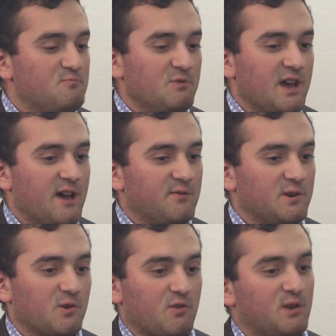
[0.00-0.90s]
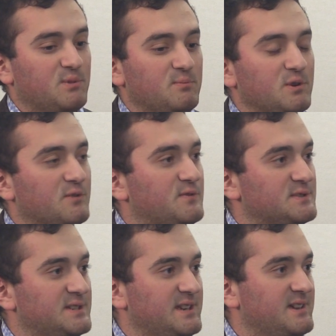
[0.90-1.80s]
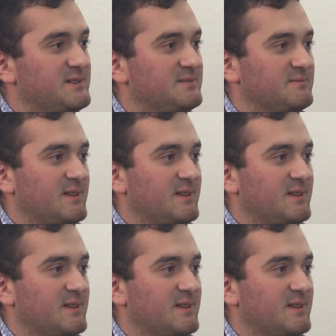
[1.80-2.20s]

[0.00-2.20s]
We have an incredibly beautiful city